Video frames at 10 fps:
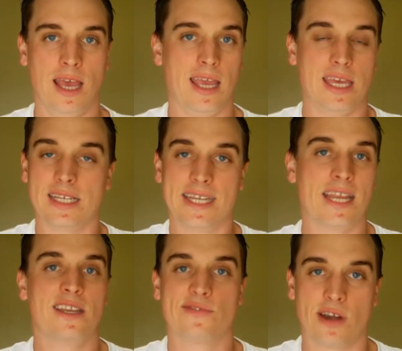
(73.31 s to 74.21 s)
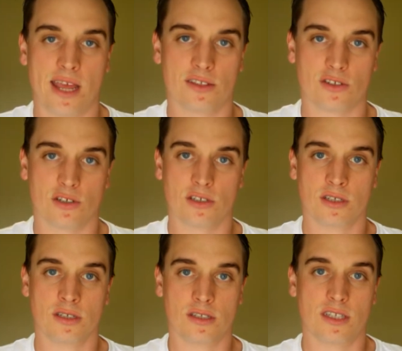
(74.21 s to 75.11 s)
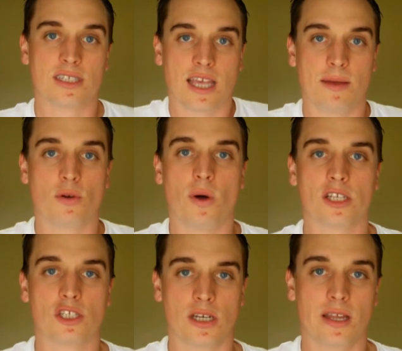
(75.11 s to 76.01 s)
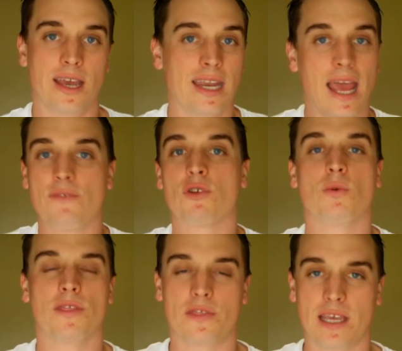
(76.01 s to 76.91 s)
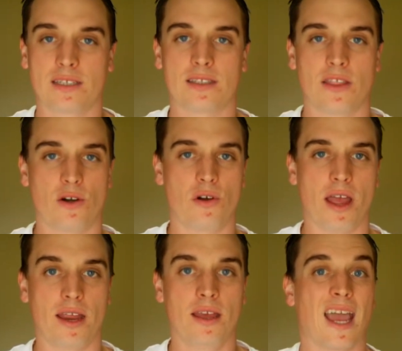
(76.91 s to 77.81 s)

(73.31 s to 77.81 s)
and get 10 different answers to the same question, and everyone thinks that they're right.